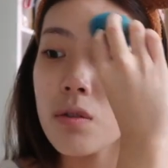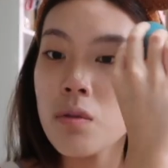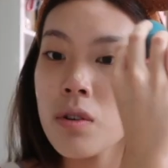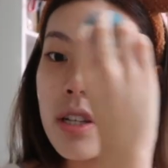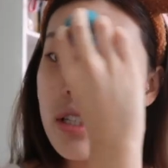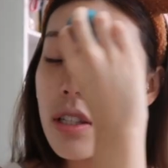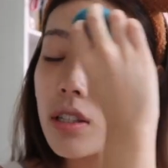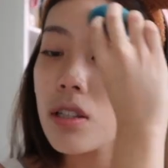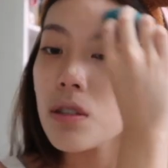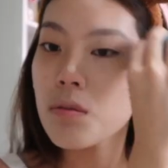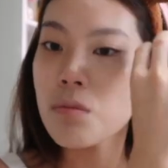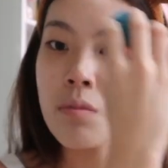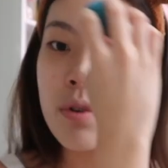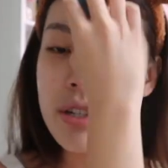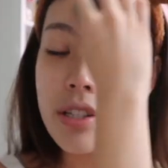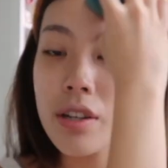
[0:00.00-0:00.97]
was
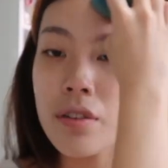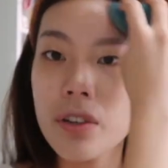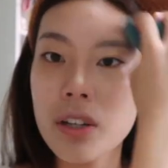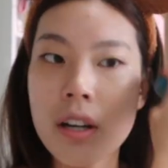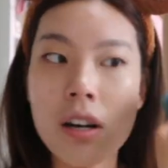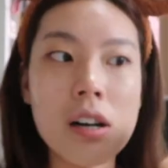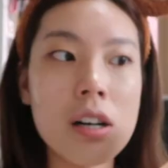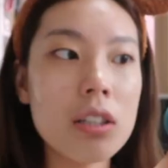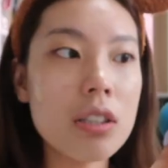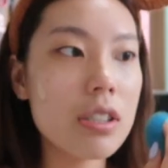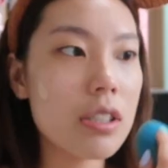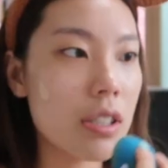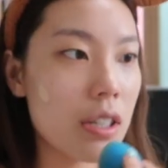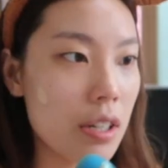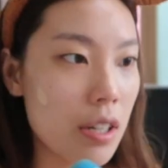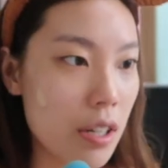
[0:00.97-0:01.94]
more
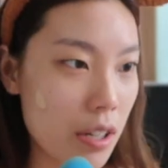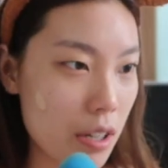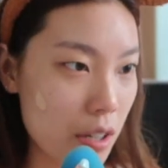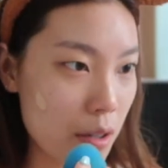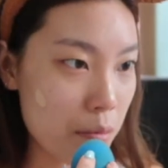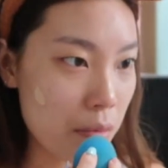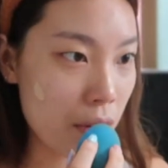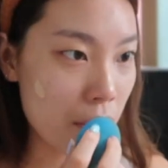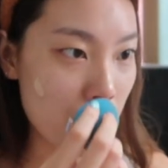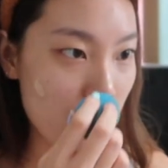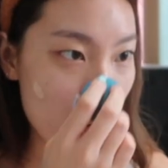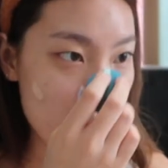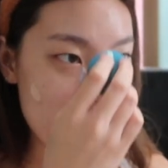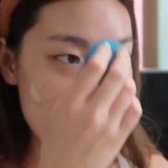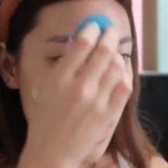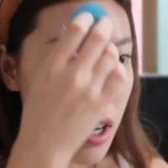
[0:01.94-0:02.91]
difficult
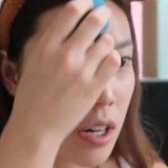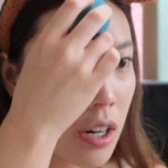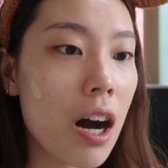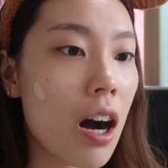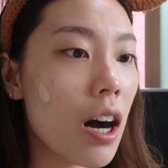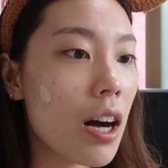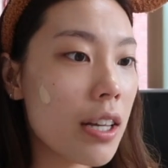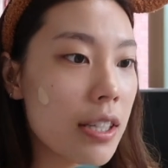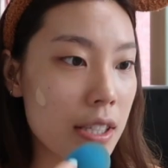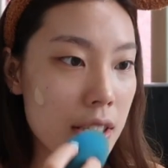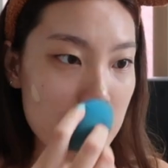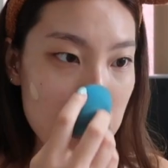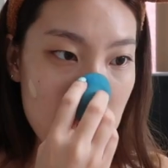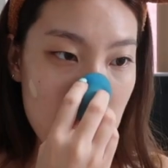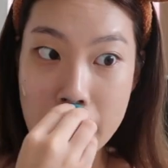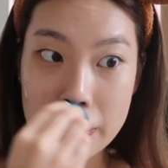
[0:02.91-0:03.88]
before.
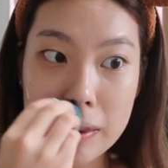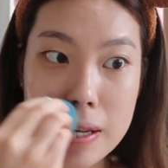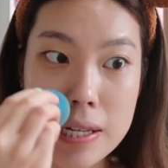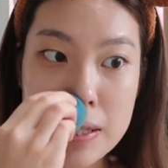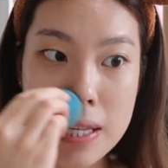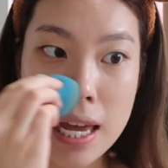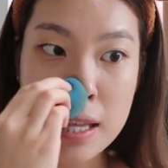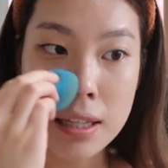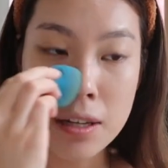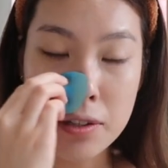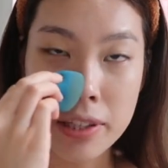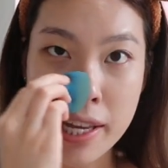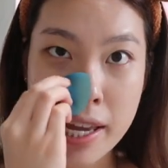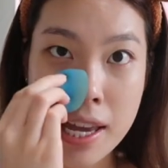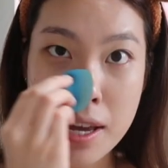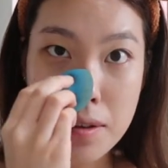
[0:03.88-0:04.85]
Cons, it does get
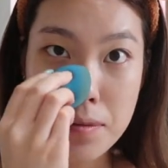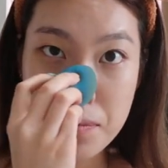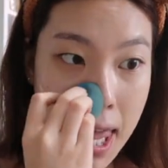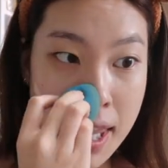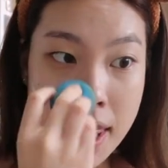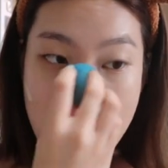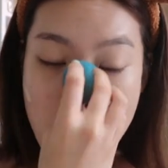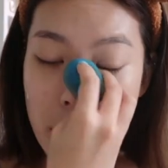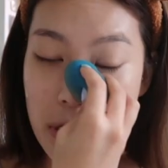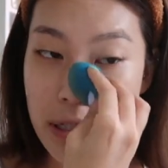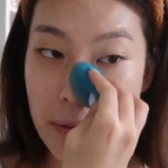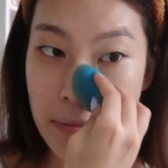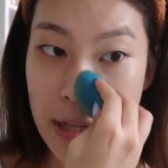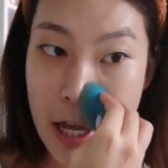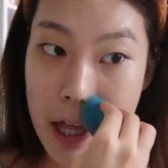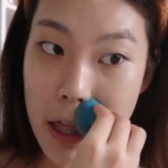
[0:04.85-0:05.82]
lonely, and that was
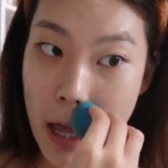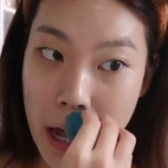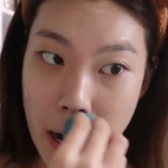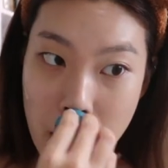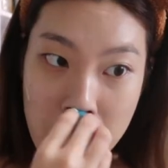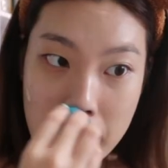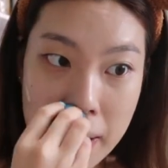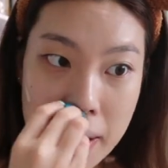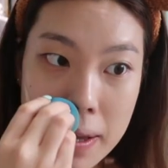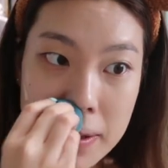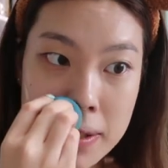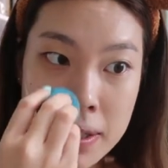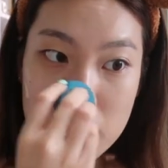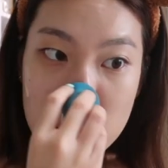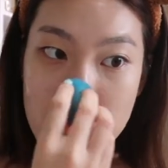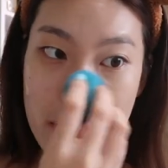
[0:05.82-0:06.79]
something that I
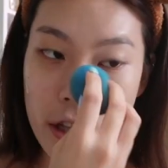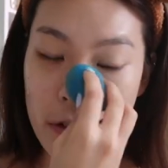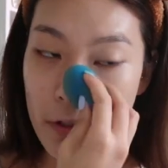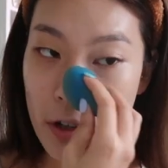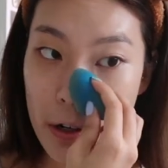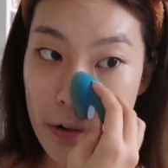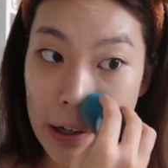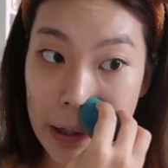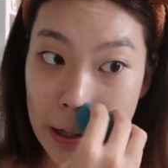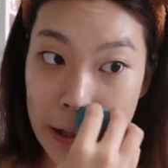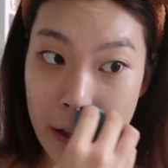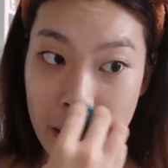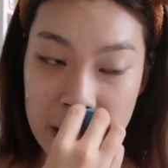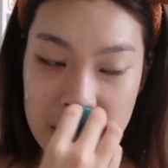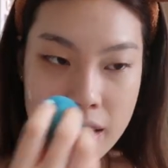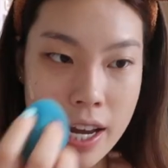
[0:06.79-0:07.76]
dealt with for a really
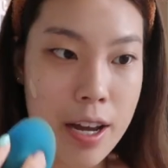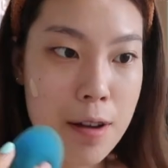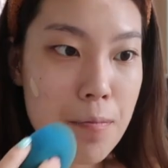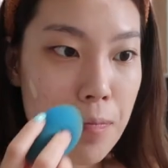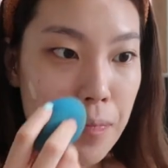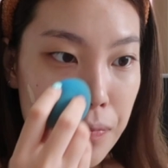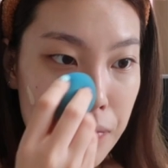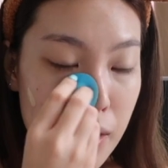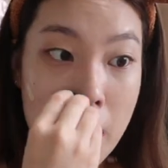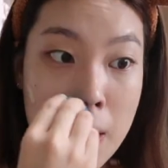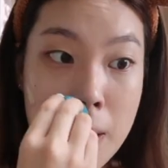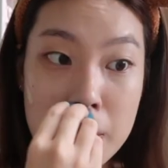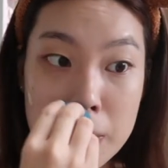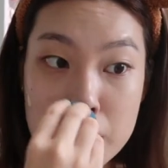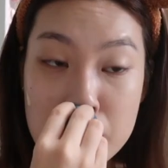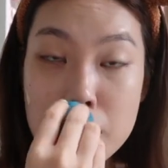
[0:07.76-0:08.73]
long time
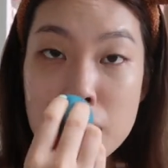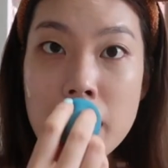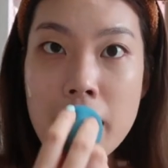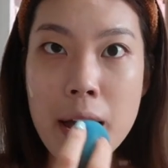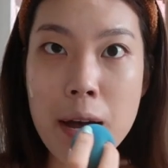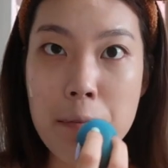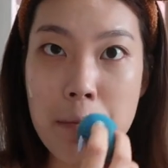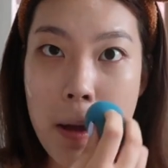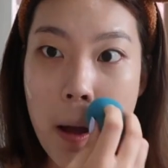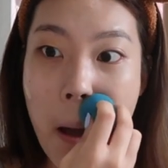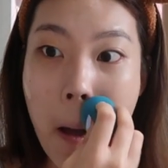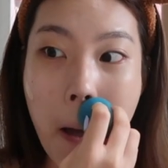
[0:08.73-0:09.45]
and still am.